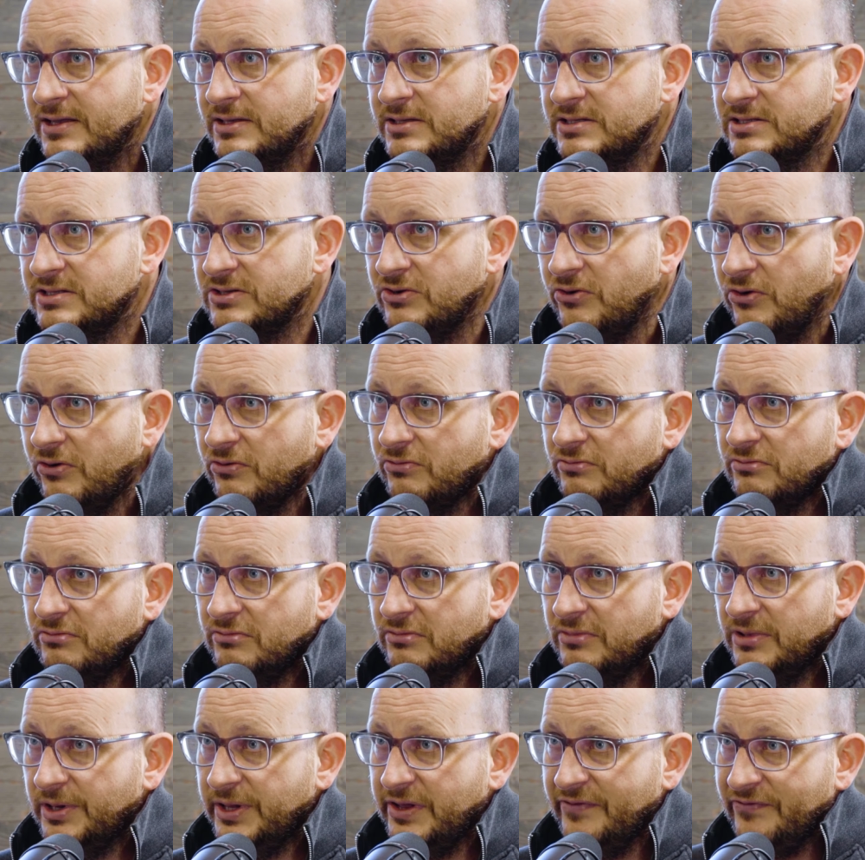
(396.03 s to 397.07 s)
So
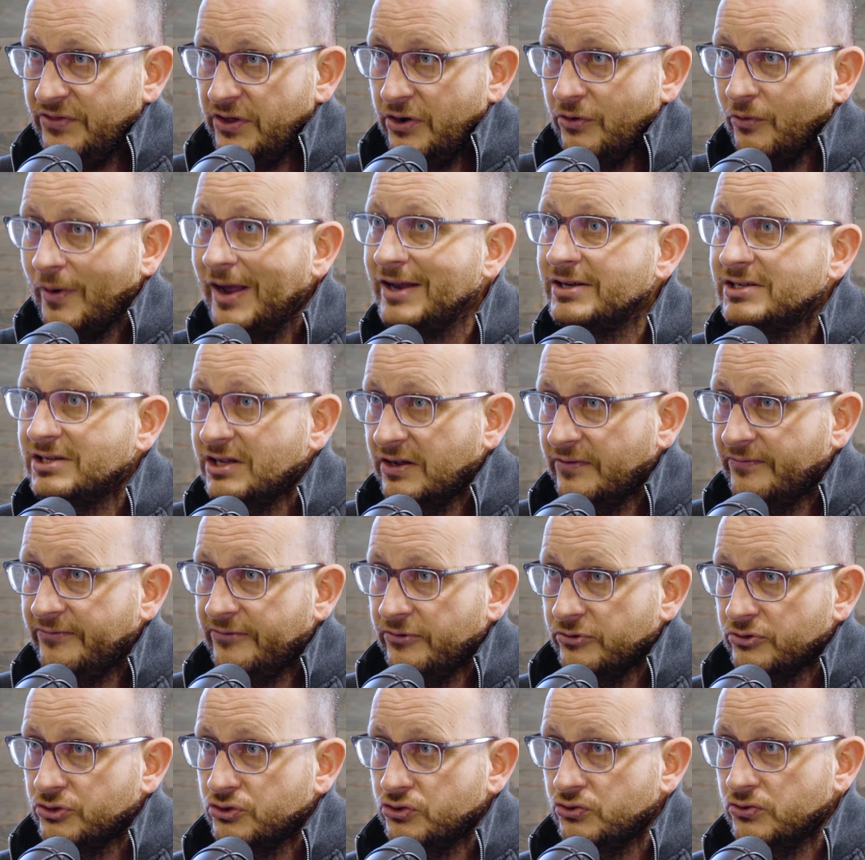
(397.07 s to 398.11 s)
if they're renting
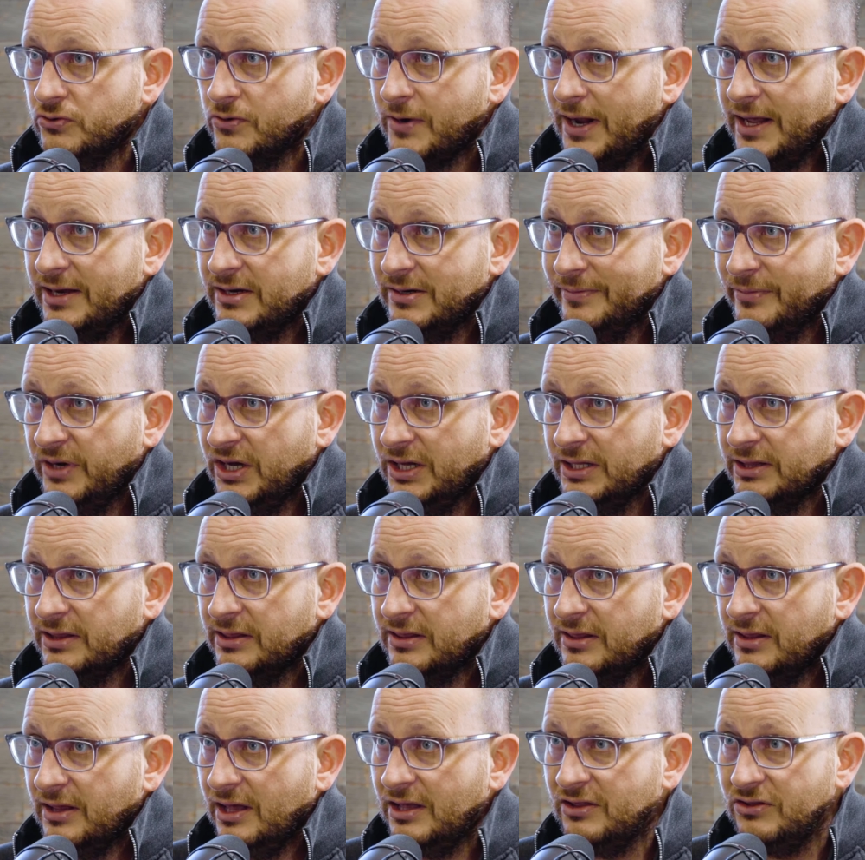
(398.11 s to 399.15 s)
for $2,000 a
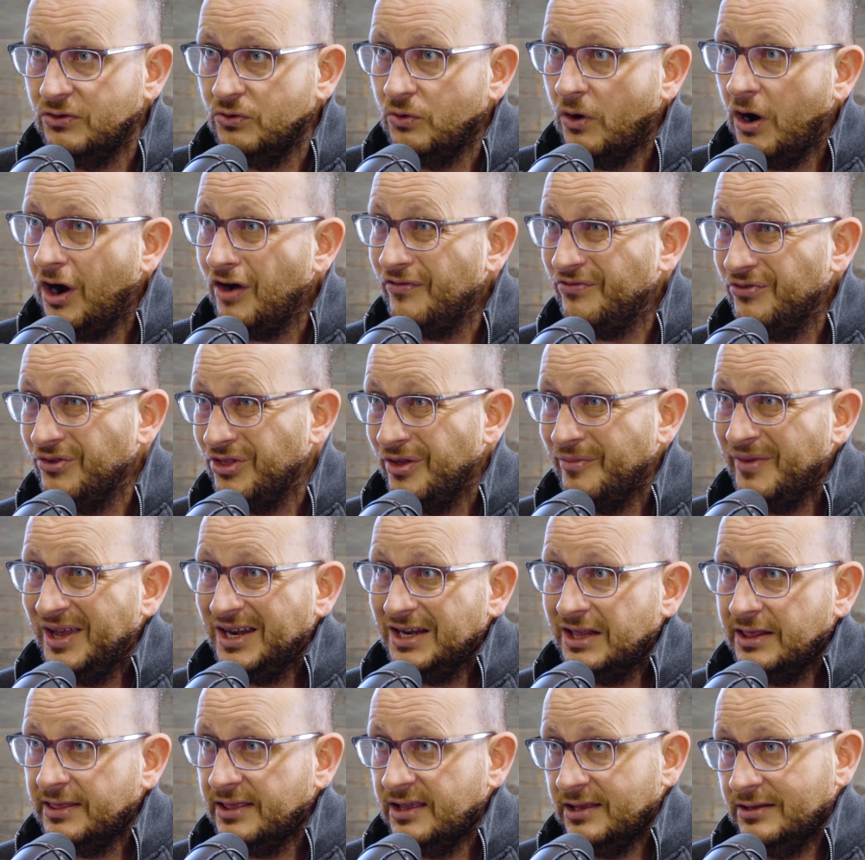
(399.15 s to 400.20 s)
month and you offer them
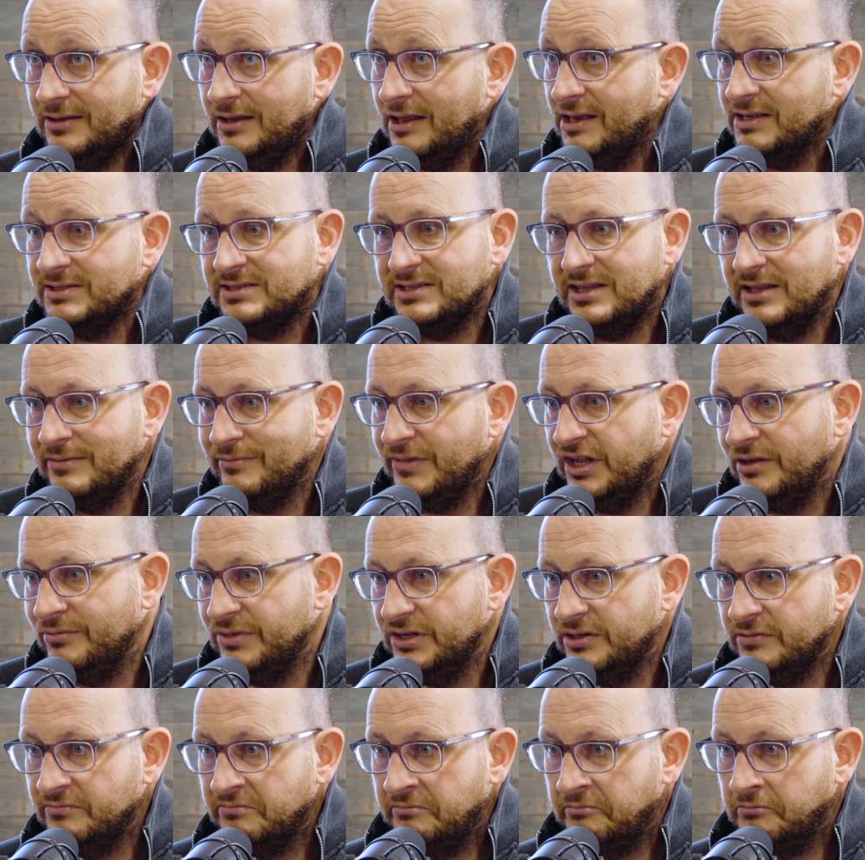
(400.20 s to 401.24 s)
anything less than
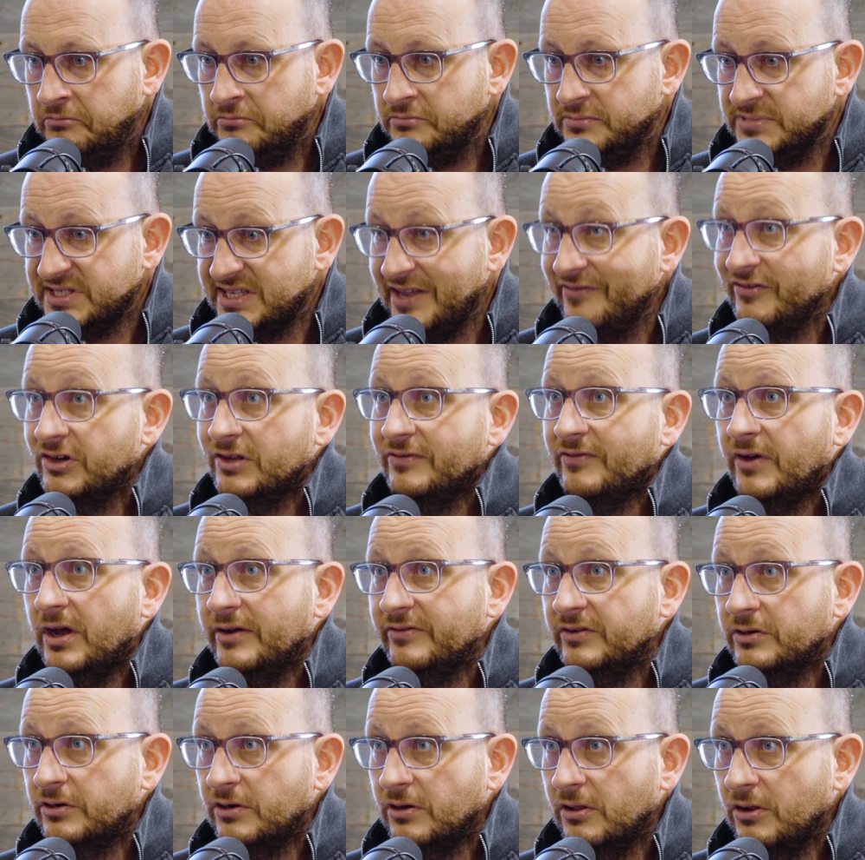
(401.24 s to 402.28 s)
maybe
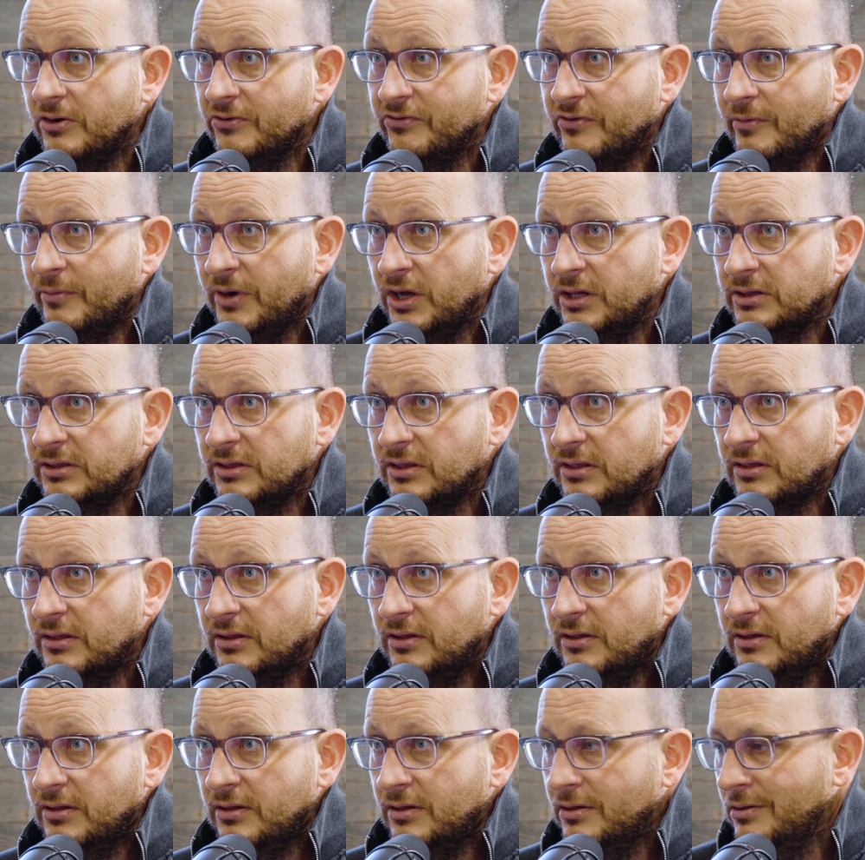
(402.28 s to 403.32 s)
$7,500 a month,
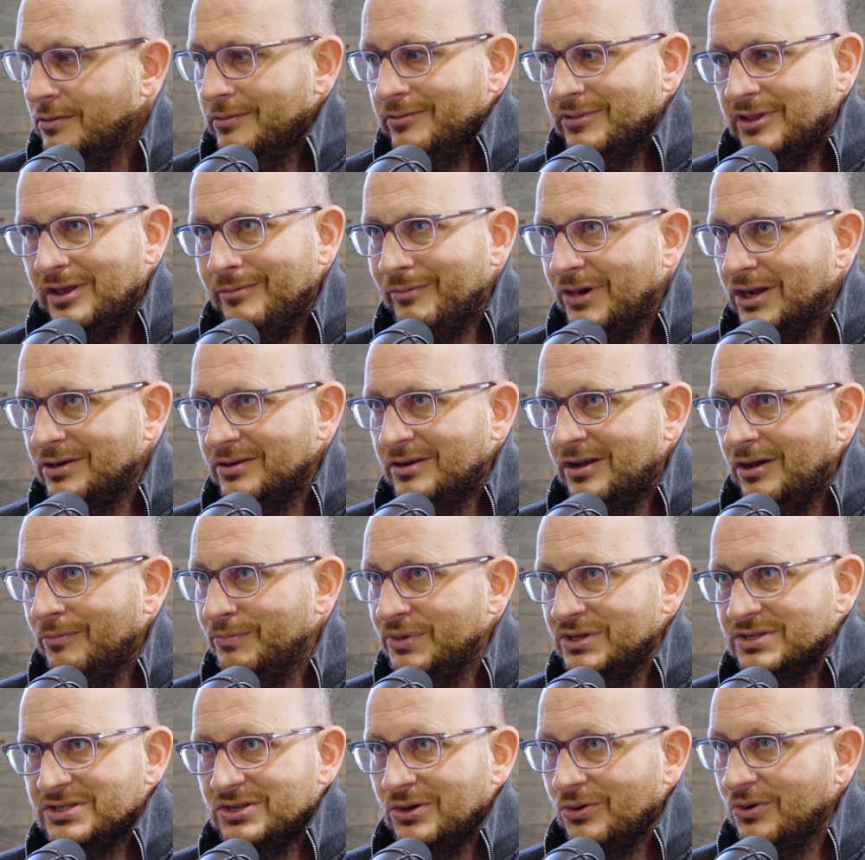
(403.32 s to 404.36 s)
they might not
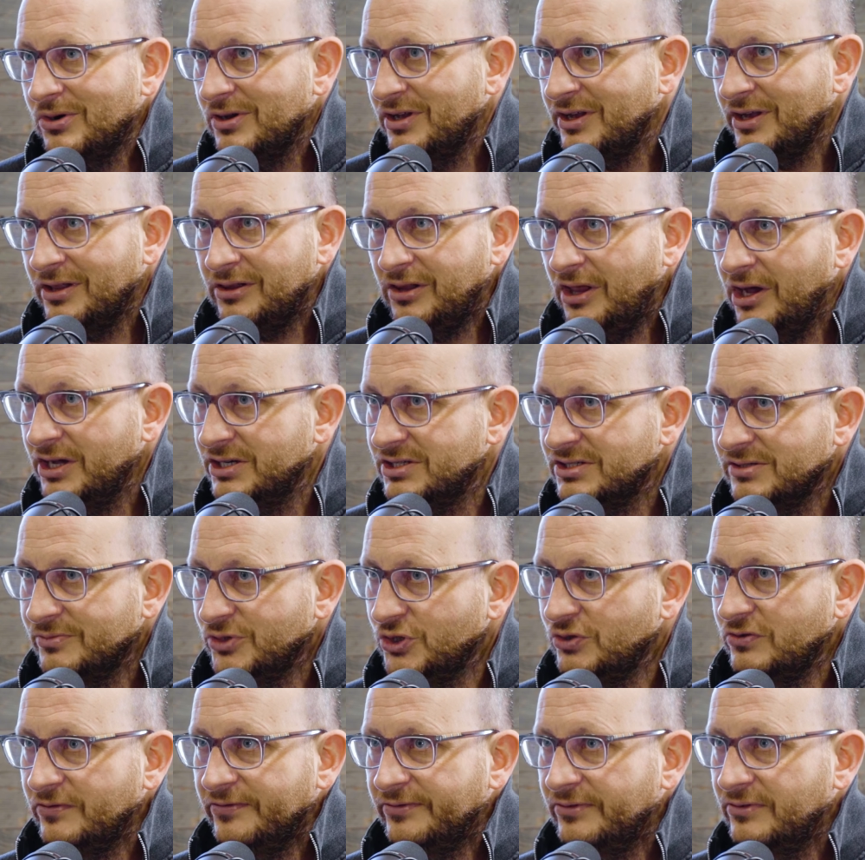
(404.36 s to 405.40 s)
be so inclined to
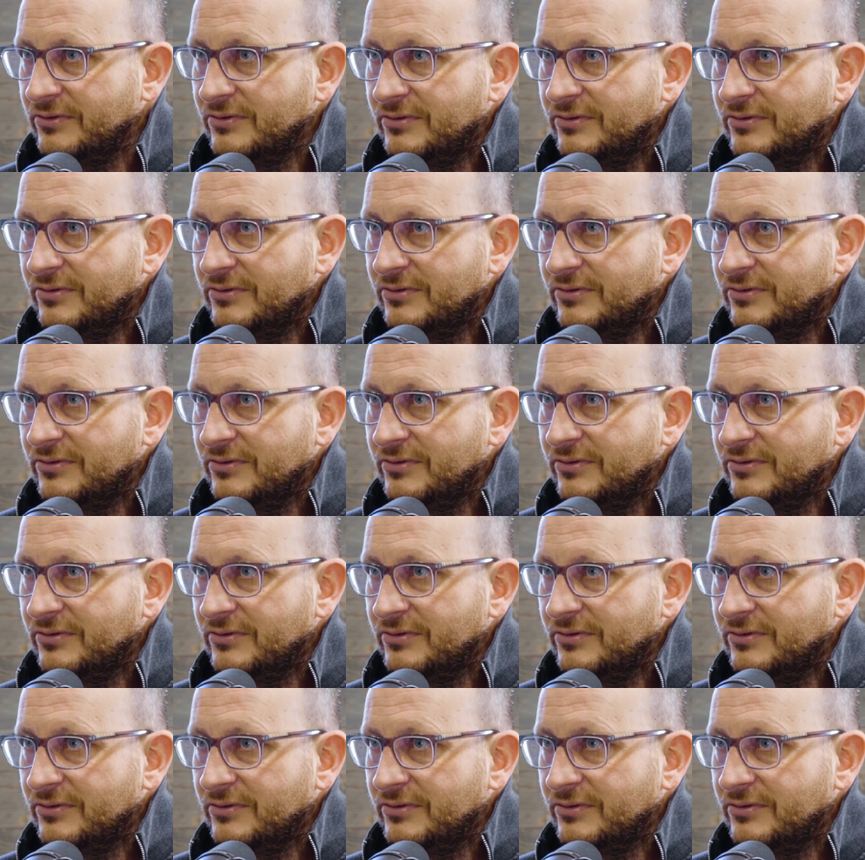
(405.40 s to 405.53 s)
move.